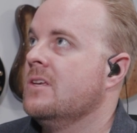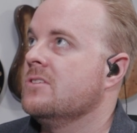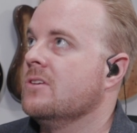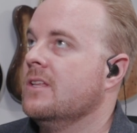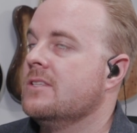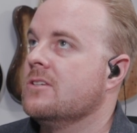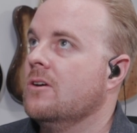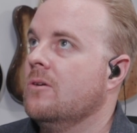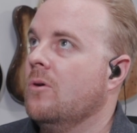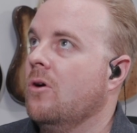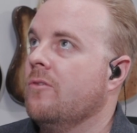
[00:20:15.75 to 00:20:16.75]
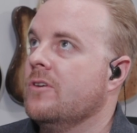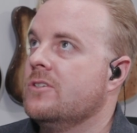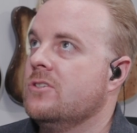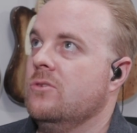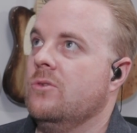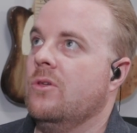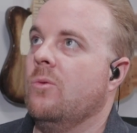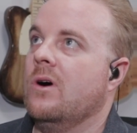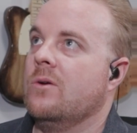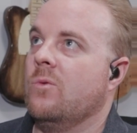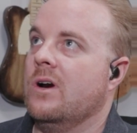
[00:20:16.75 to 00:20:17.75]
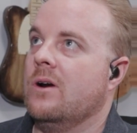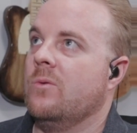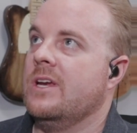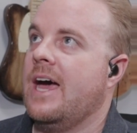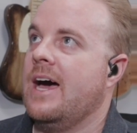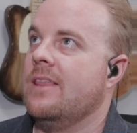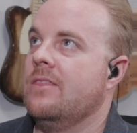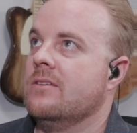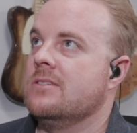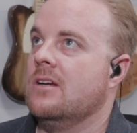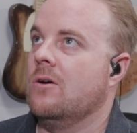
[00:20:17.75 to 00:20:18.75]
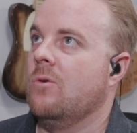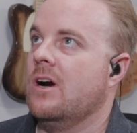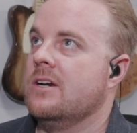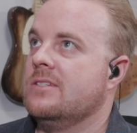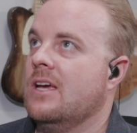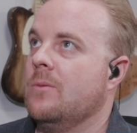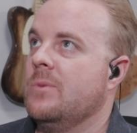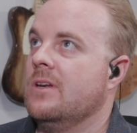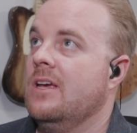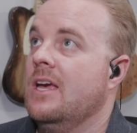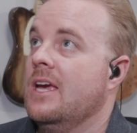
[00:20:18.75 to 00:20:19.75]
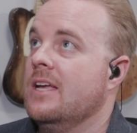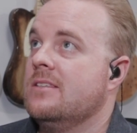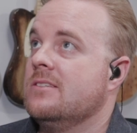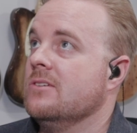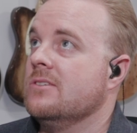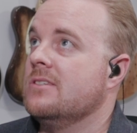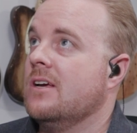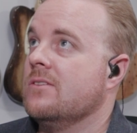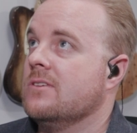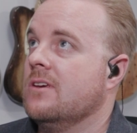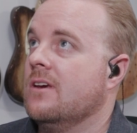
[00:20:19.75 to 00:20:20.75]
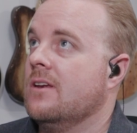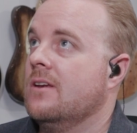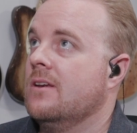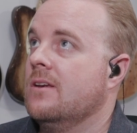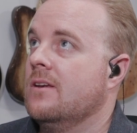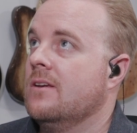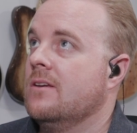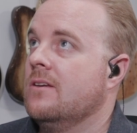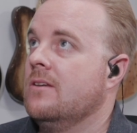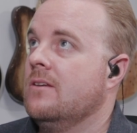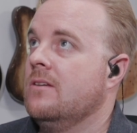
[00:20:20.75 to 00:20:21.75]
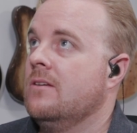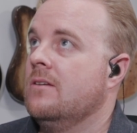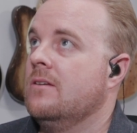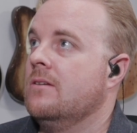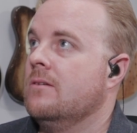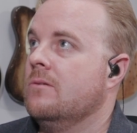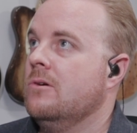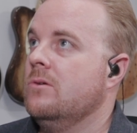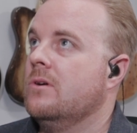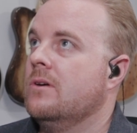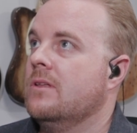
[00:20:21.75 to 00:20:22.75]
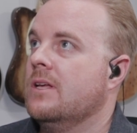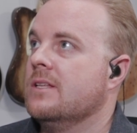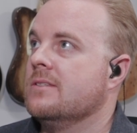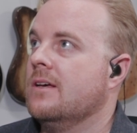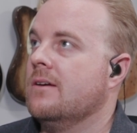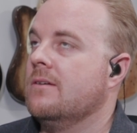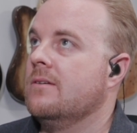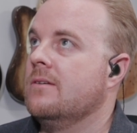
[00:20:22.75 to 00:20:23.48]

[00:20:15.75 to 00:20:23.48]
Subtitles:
So let's go over to the one where we had the snare wires dampen. It still sounds good. Whew, that's loud.